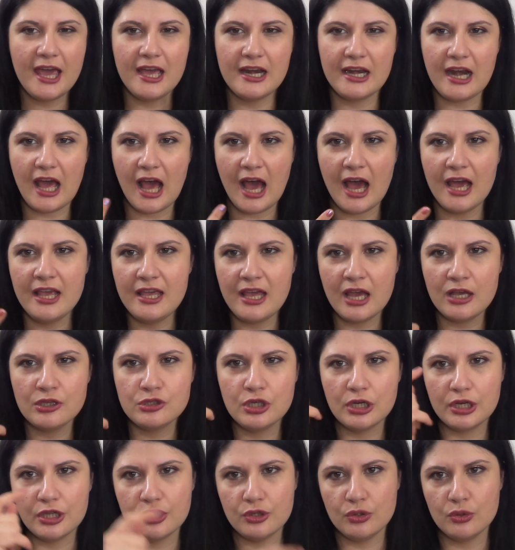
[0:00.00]
And I
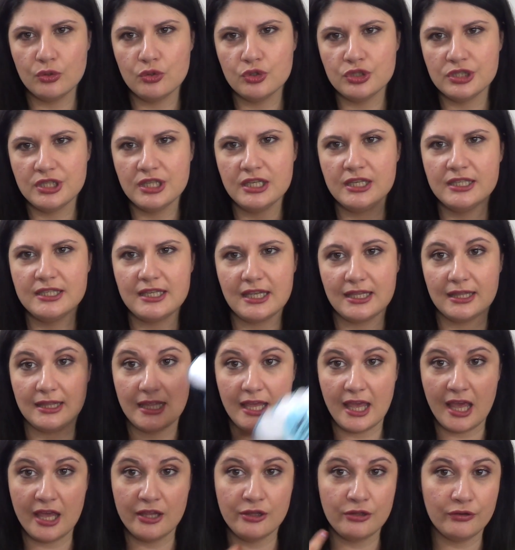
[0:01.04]
actually used this at
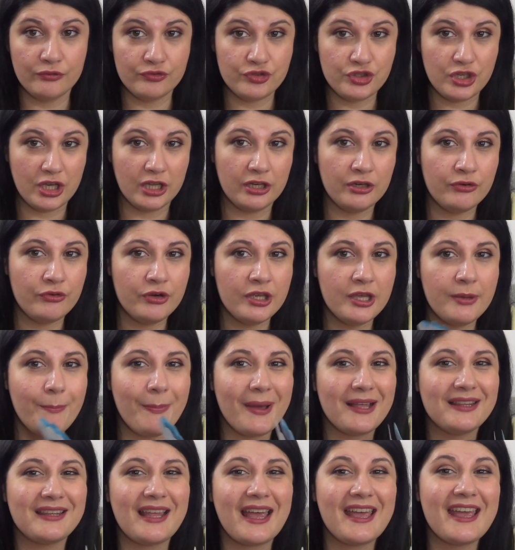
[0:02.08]
the end of January,
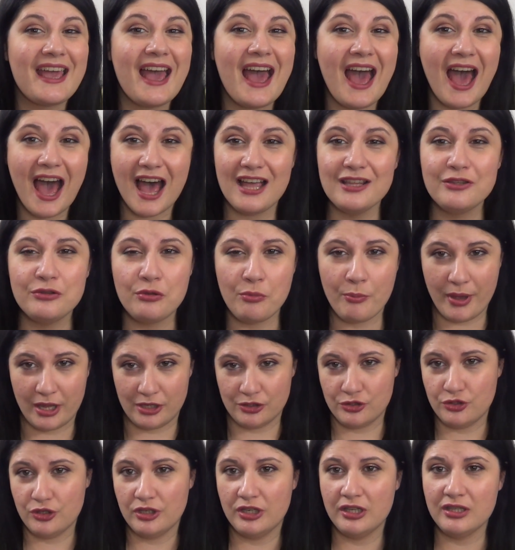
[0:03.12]
but I had to
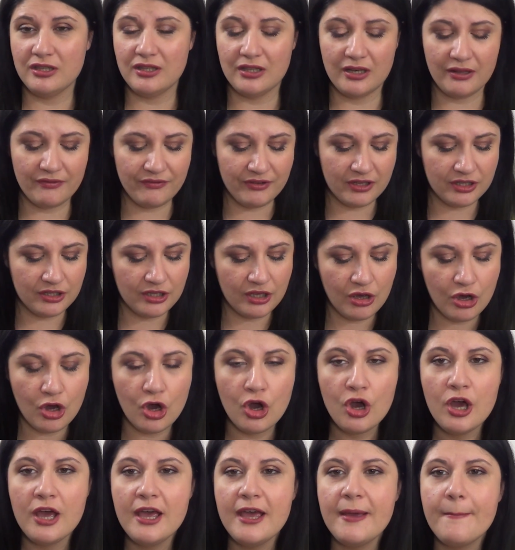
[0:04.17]
mention it in a video
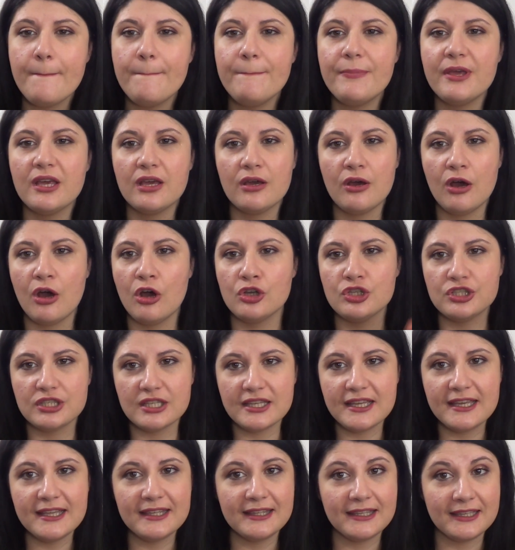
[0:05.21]
because
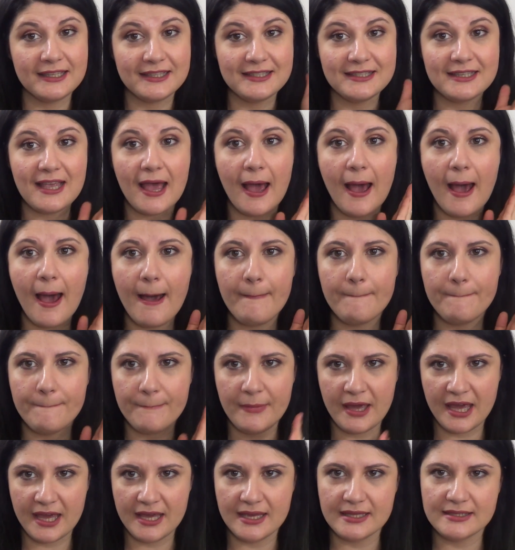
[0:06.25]
it is
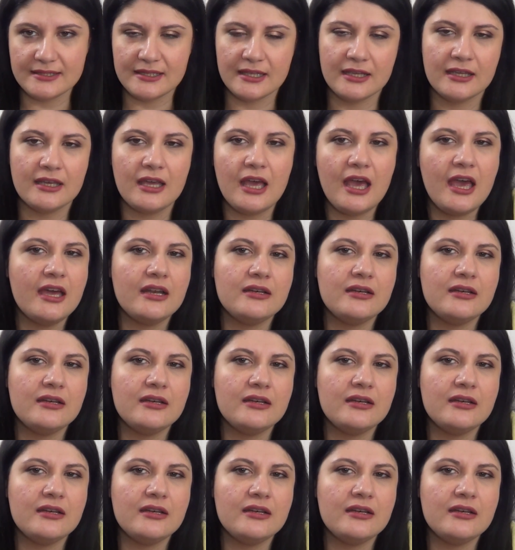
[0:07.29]
amazing.